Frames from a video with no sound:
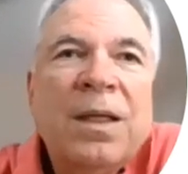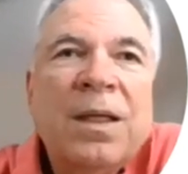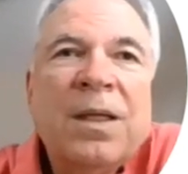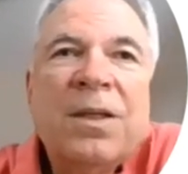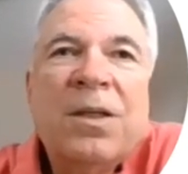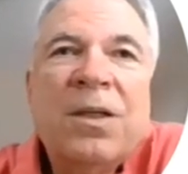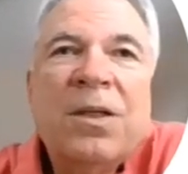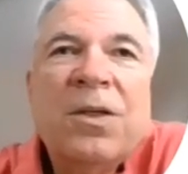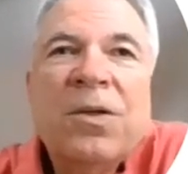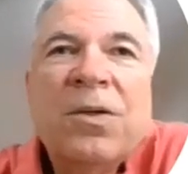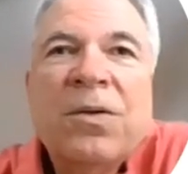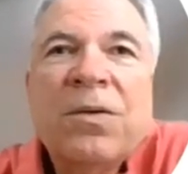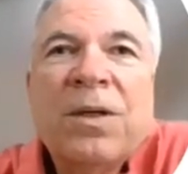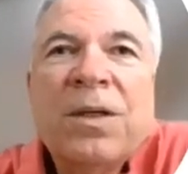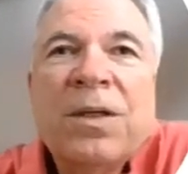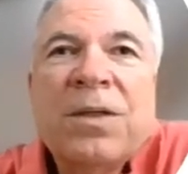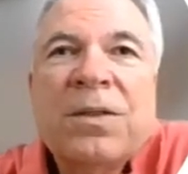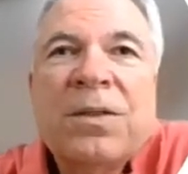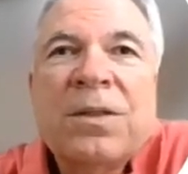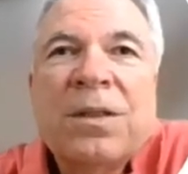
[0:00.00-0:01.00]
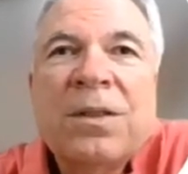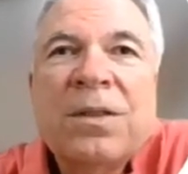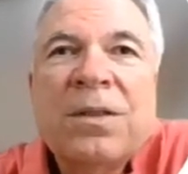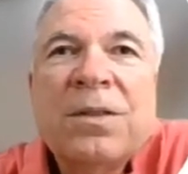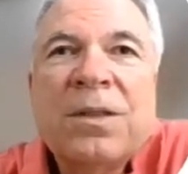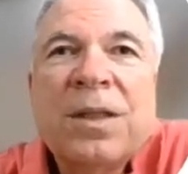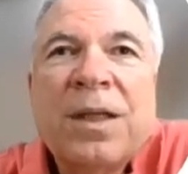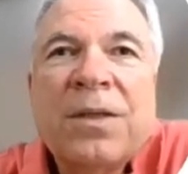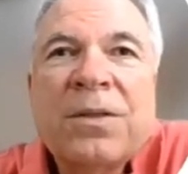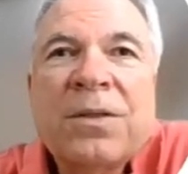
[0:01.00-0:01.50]
In the uterus,
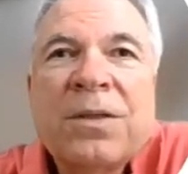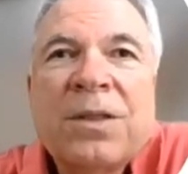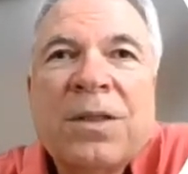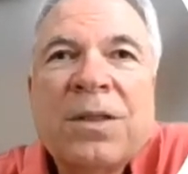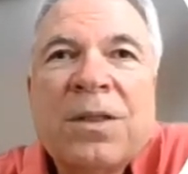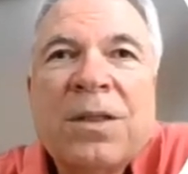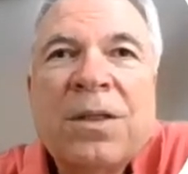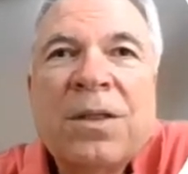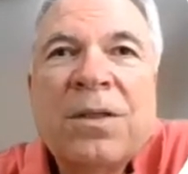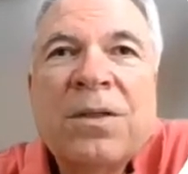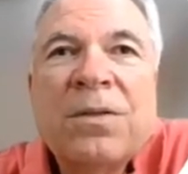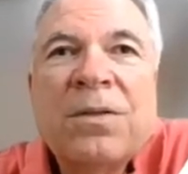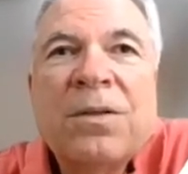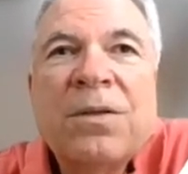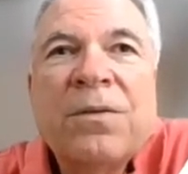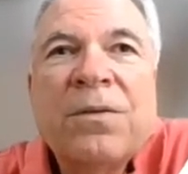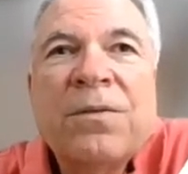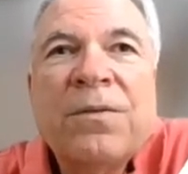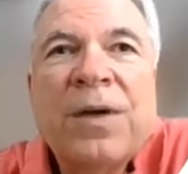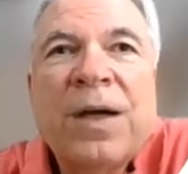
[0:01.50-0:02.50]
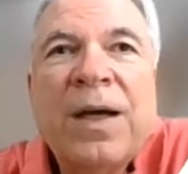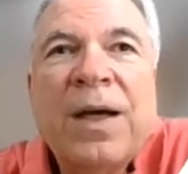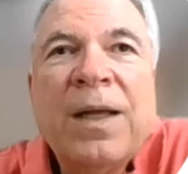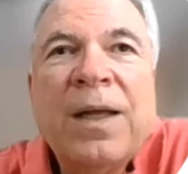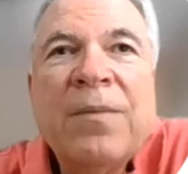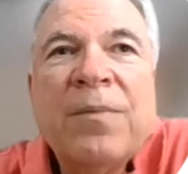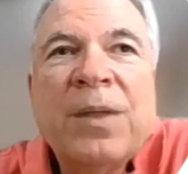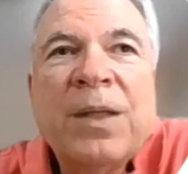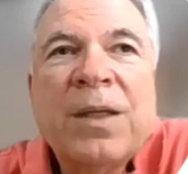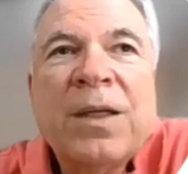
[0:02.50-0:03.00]
cells continue to
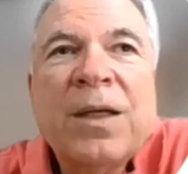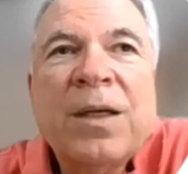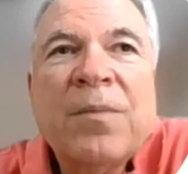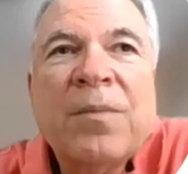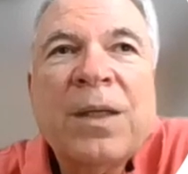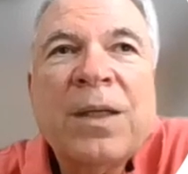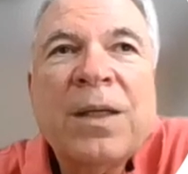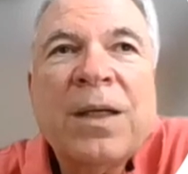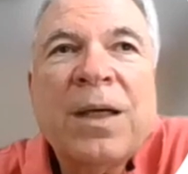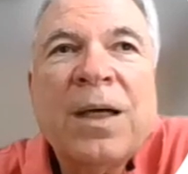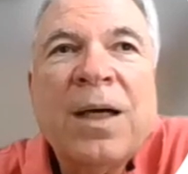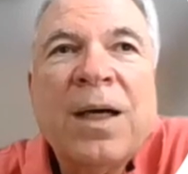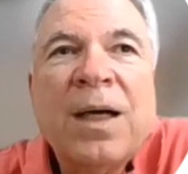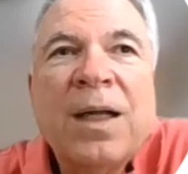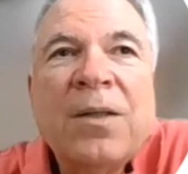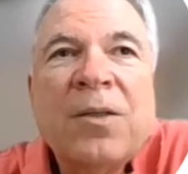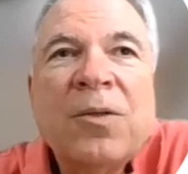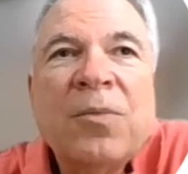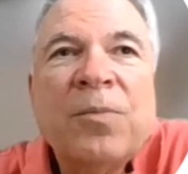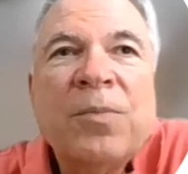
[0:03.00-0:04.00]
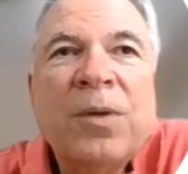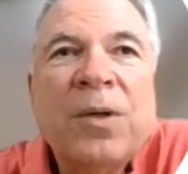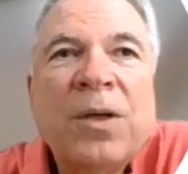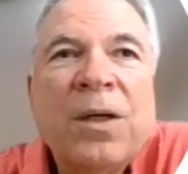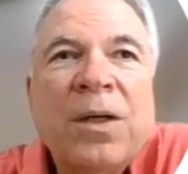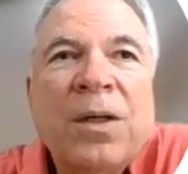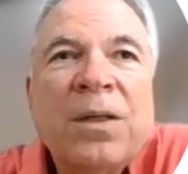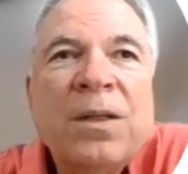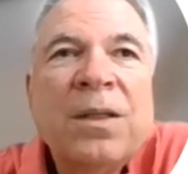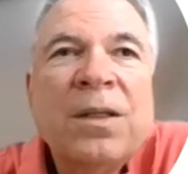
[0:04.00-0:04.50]
divide, becoming a hollow
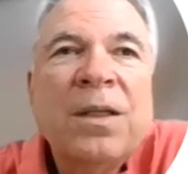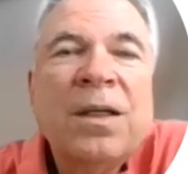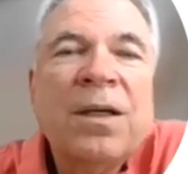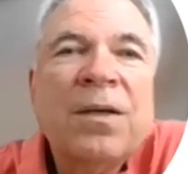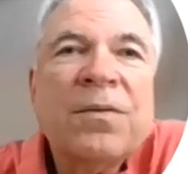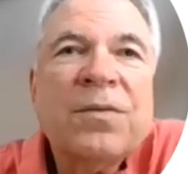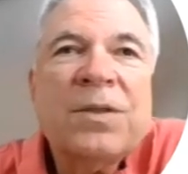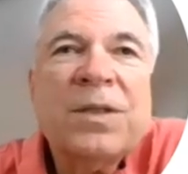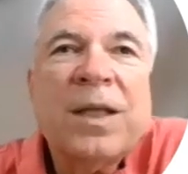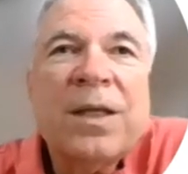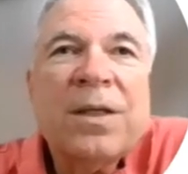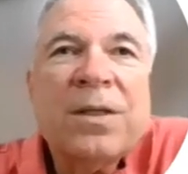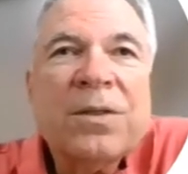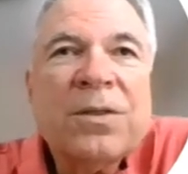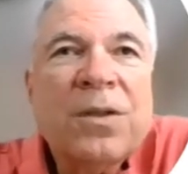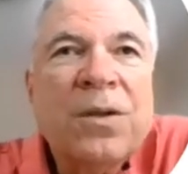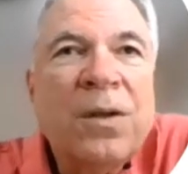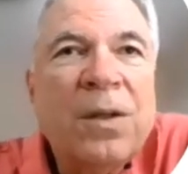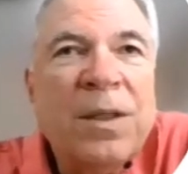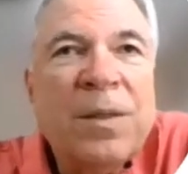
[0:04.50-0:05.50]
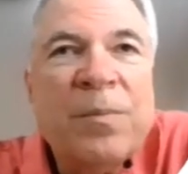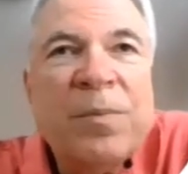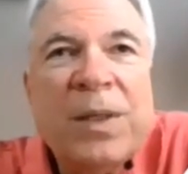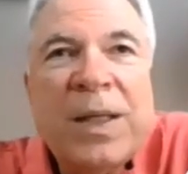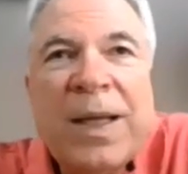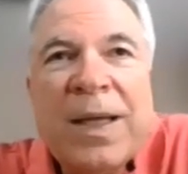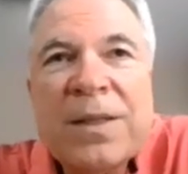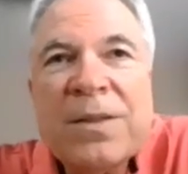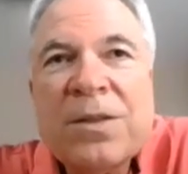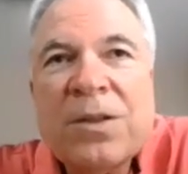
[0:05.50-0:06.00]
ball of cells called a
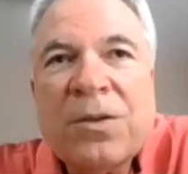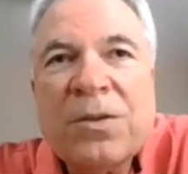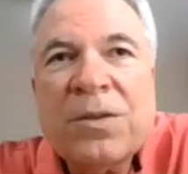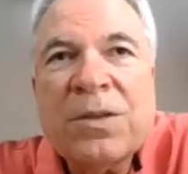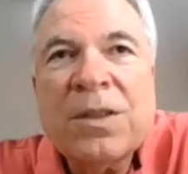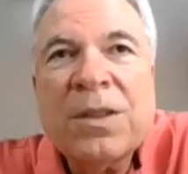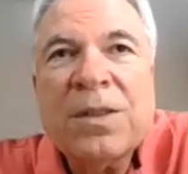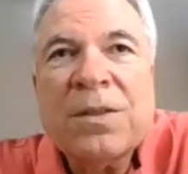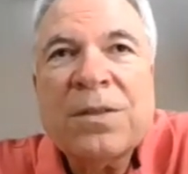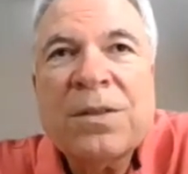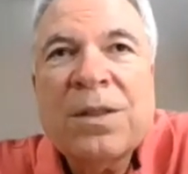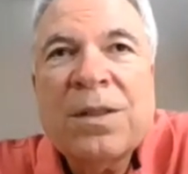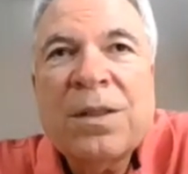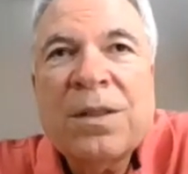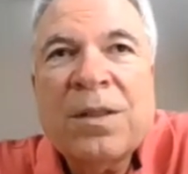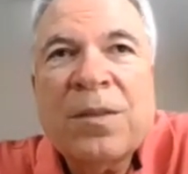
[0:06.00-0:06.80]
blastocyst.